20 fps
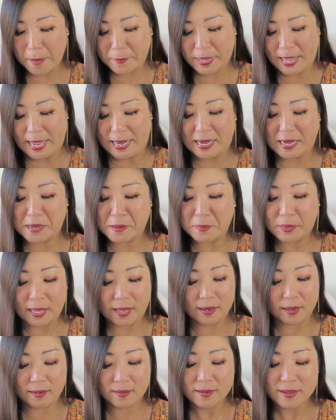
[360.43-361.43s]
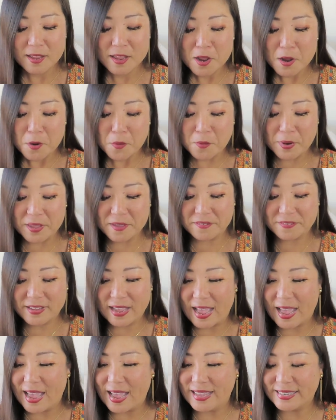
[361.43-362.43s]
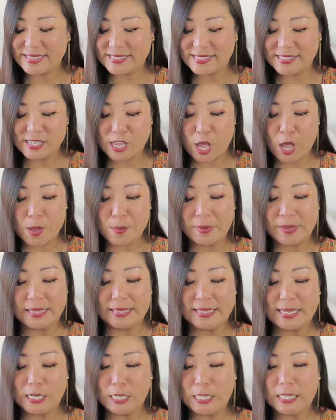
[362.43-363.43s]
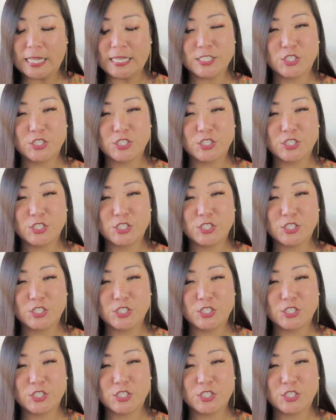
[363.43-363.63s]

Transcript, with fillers: I'm kidding, I'm kidding. We've got some little